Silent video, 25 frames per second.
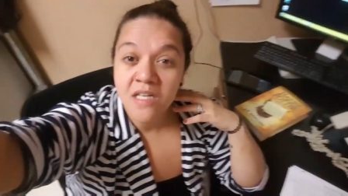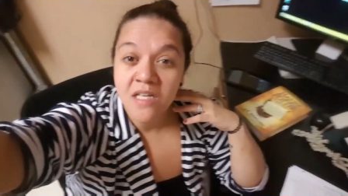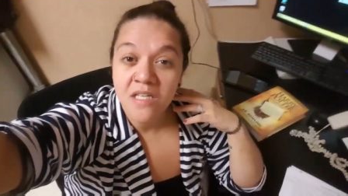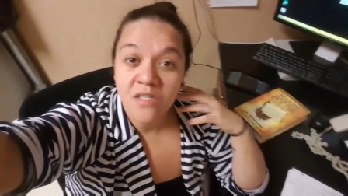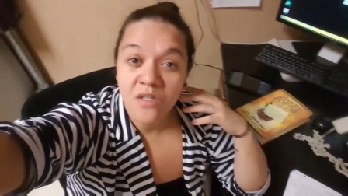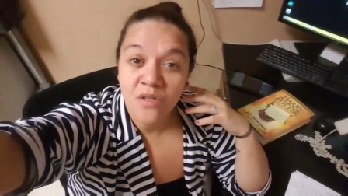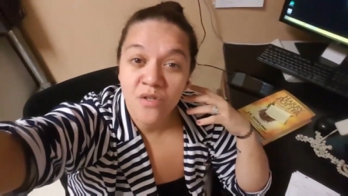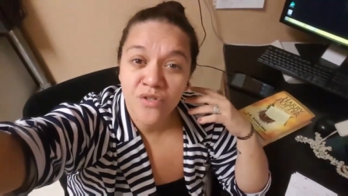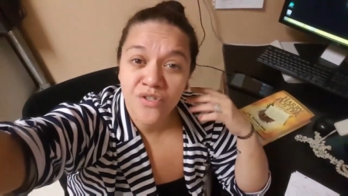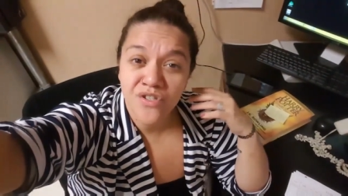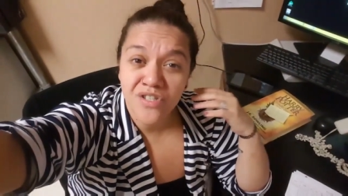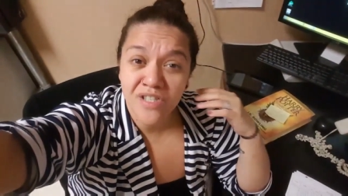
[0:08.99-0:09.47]

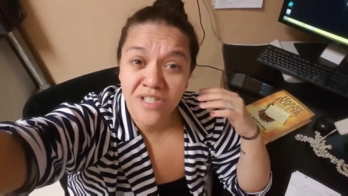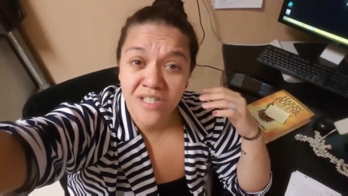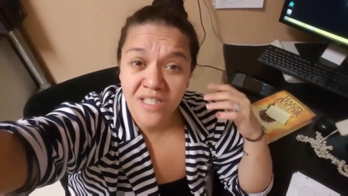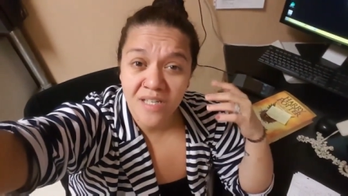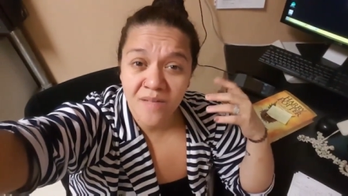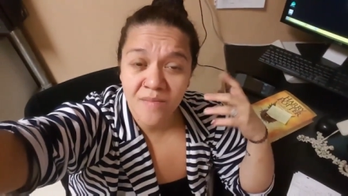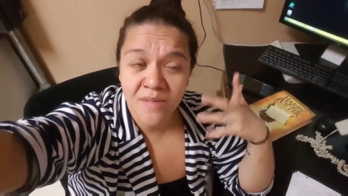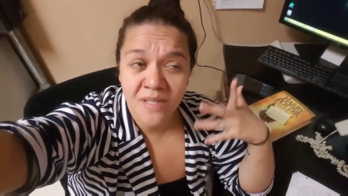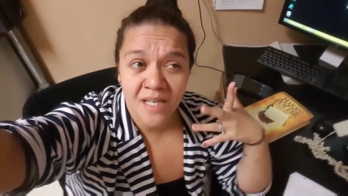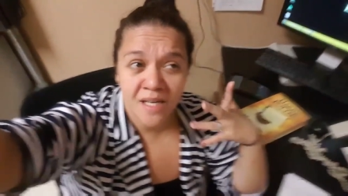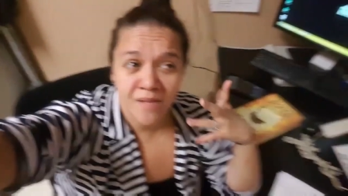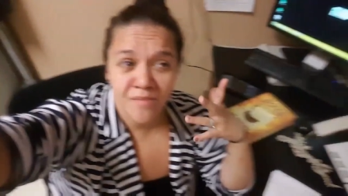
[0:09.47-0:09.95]
Usually
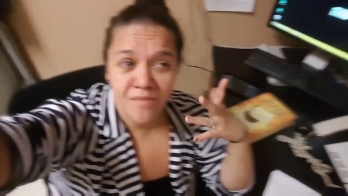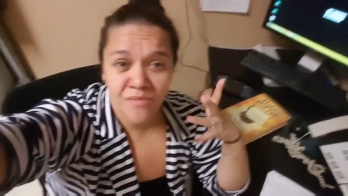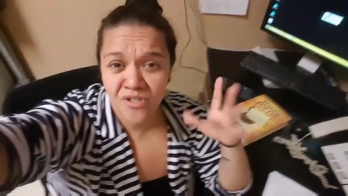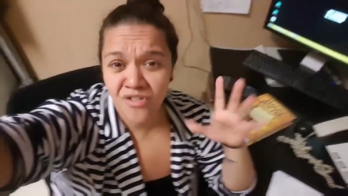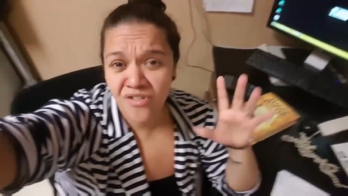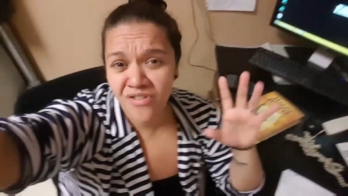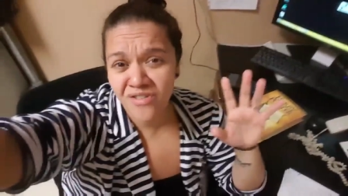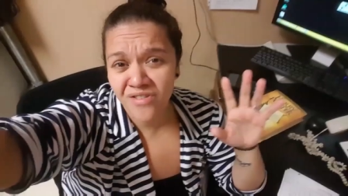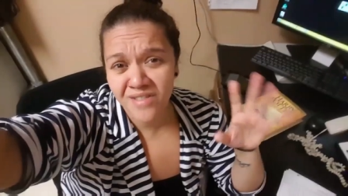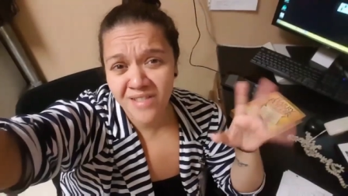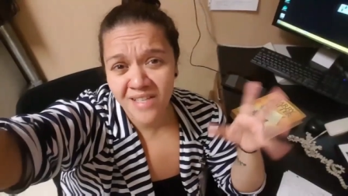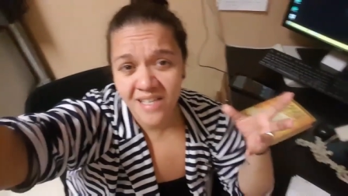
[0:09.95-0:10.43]
sometimes
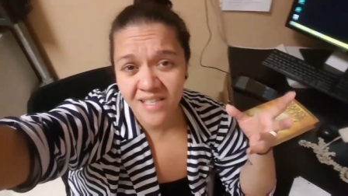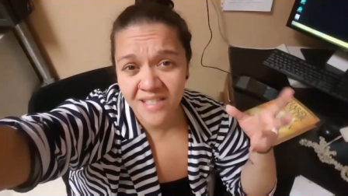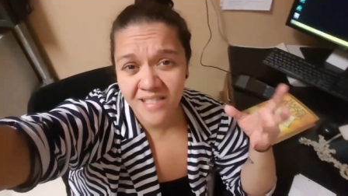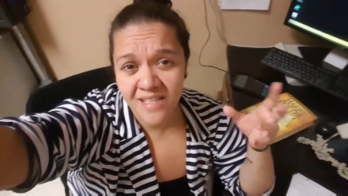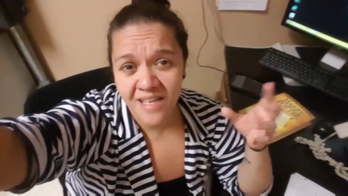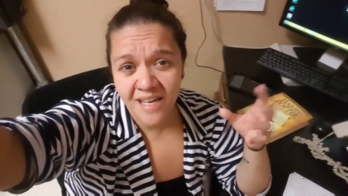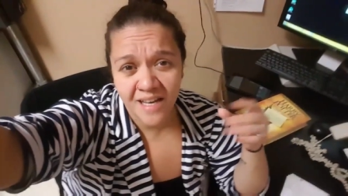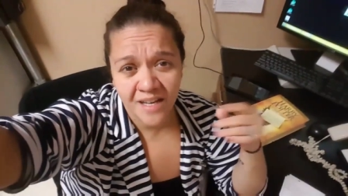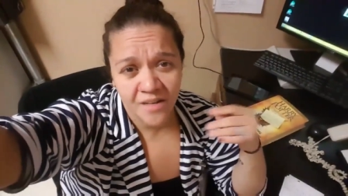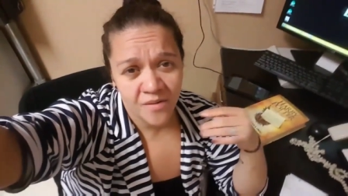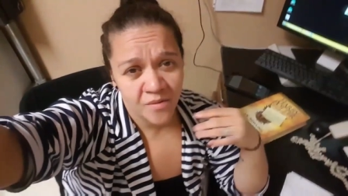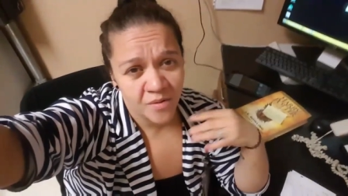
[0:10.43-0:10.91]
there's days
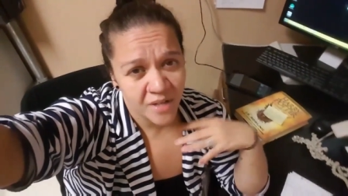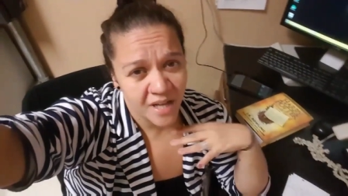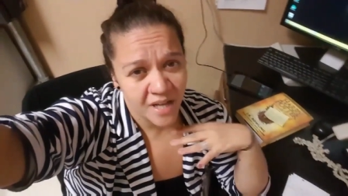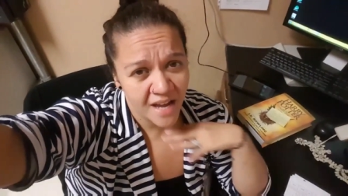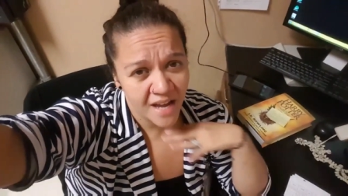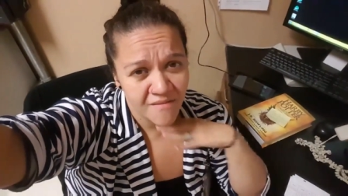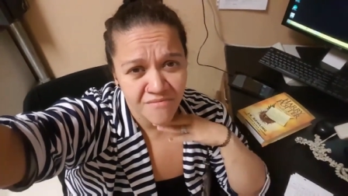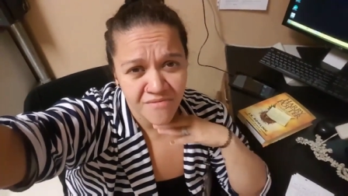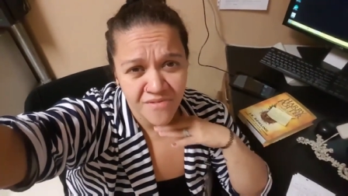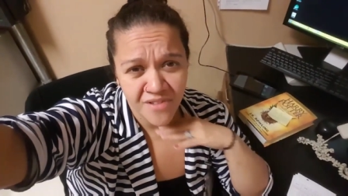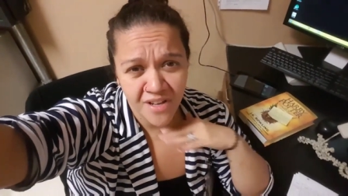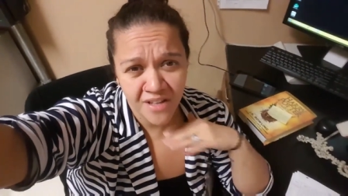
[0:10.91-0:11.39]
that I don't
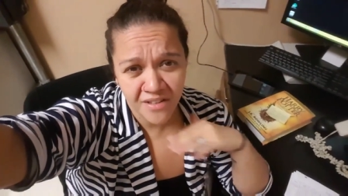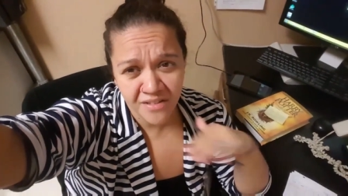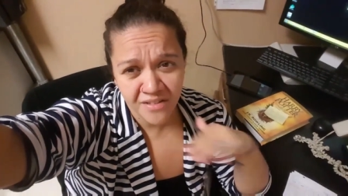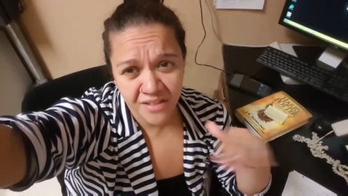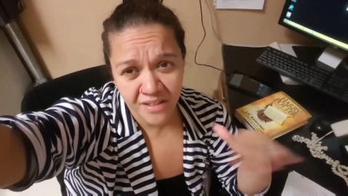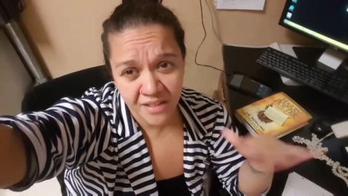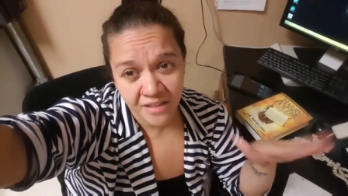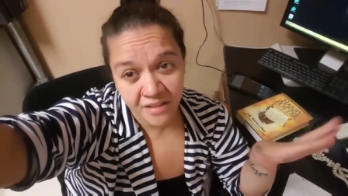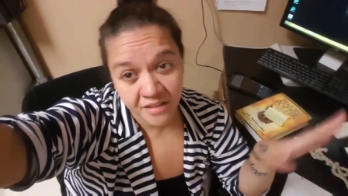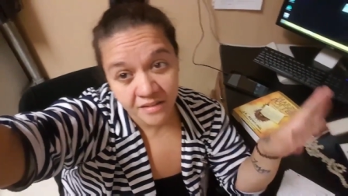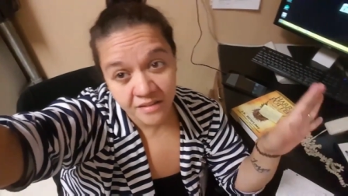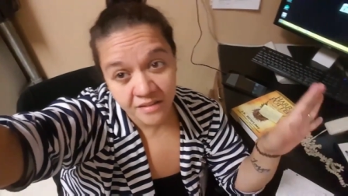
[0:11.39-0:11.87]
have
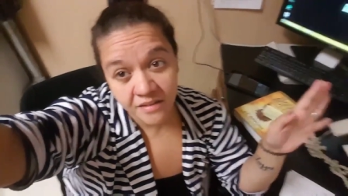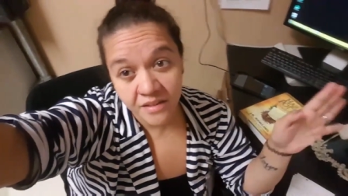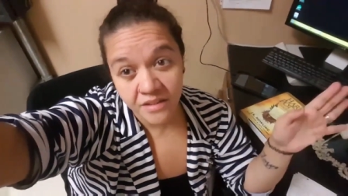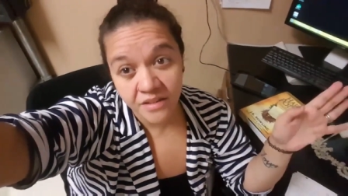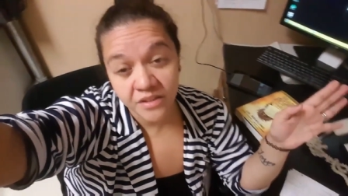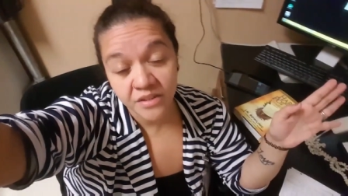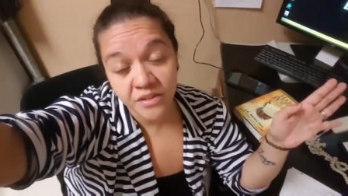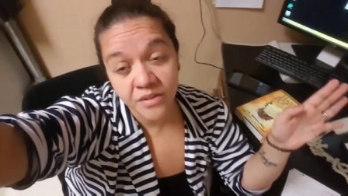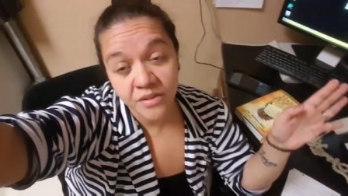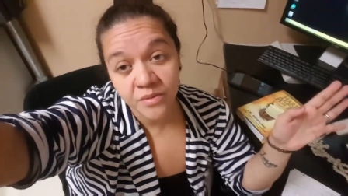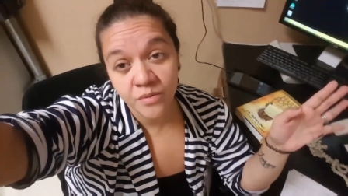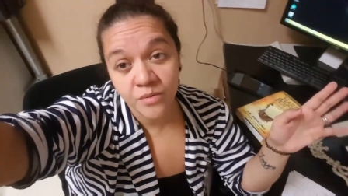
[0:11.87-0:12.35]
nothing to
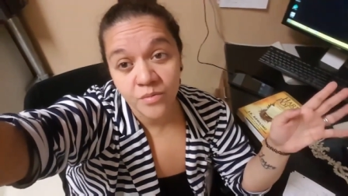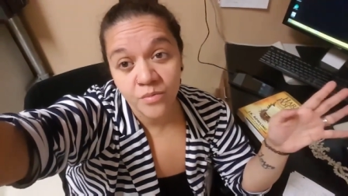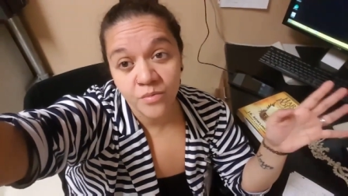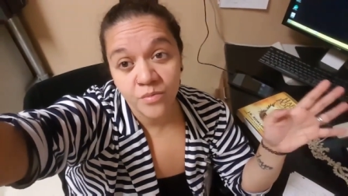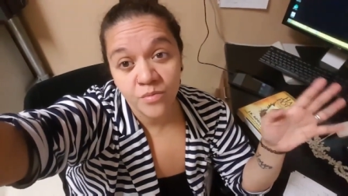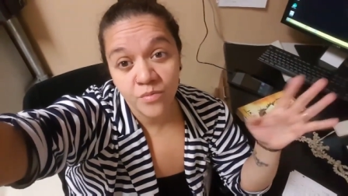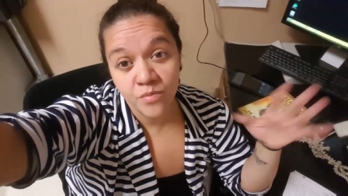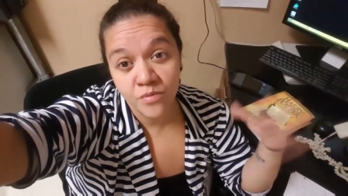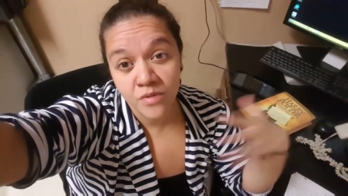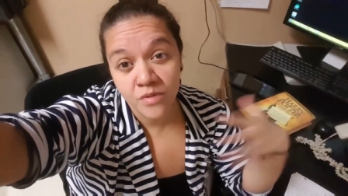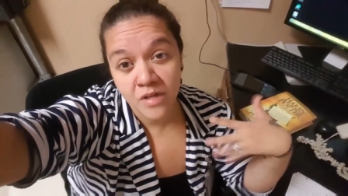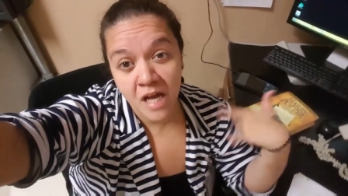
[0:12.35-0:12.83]
do,
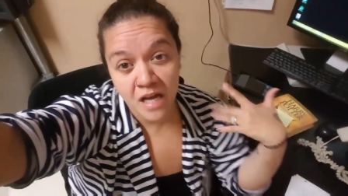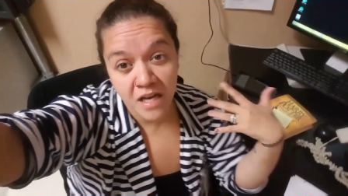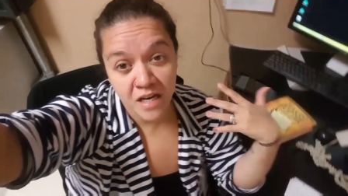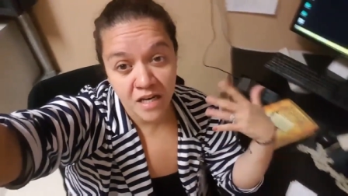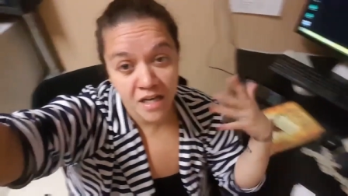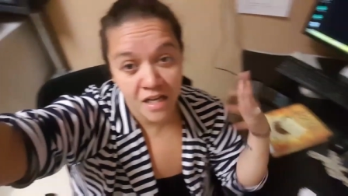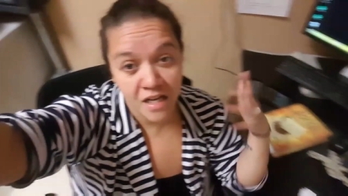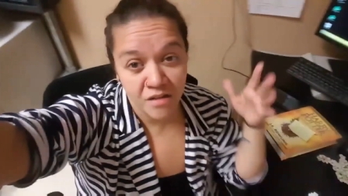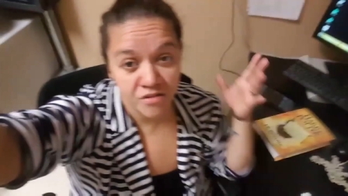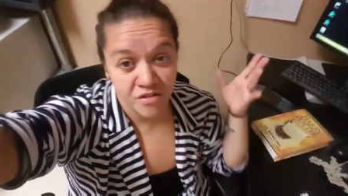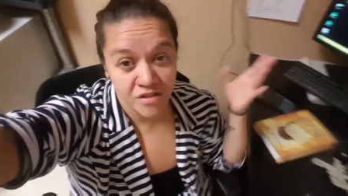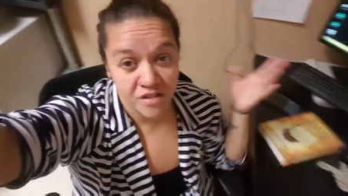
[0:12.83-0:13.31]

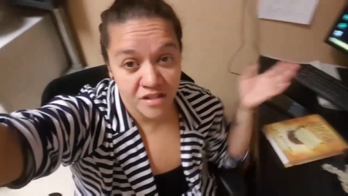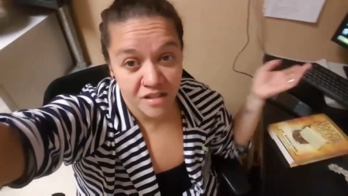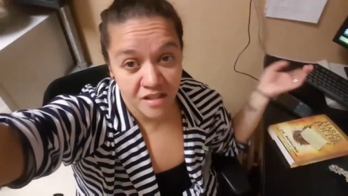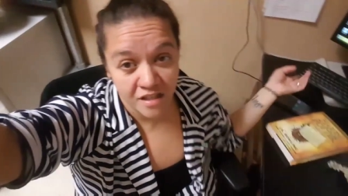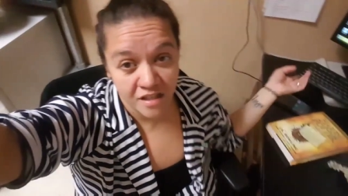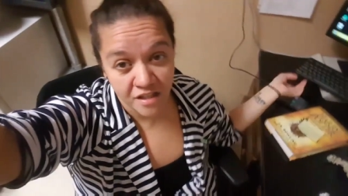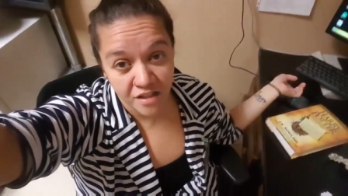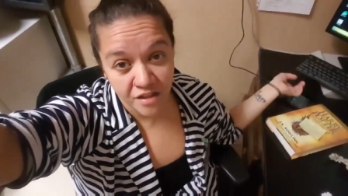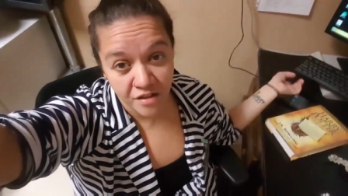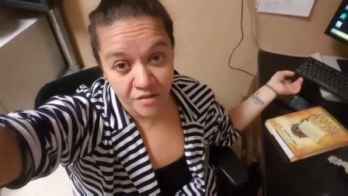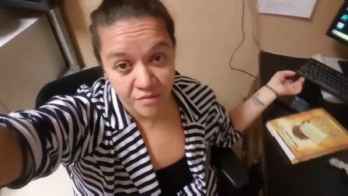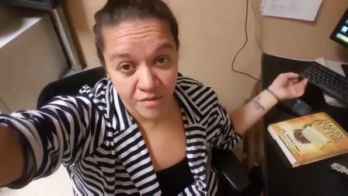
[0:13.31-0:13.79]
and I'll just
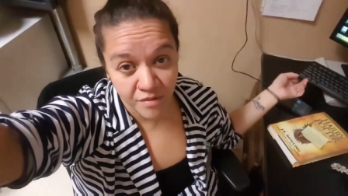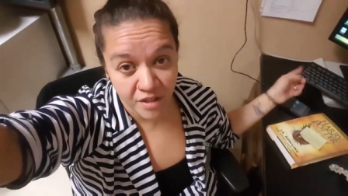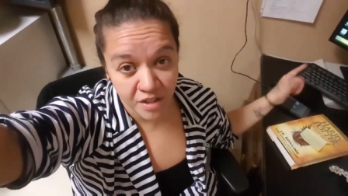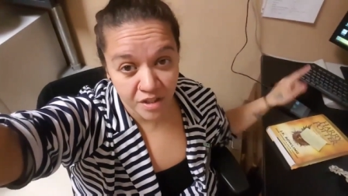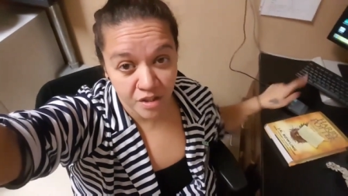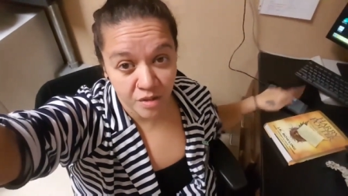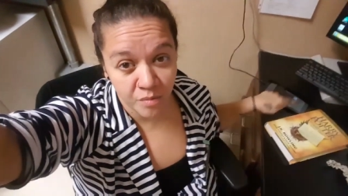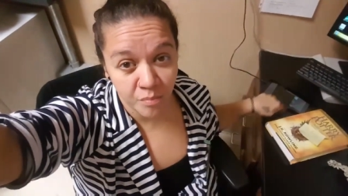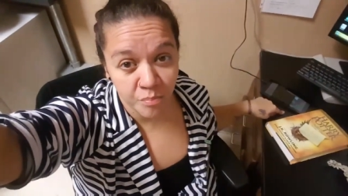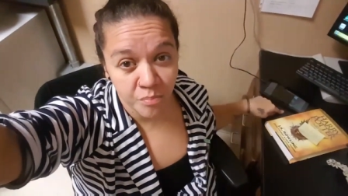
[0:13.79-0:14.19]
sit here reading the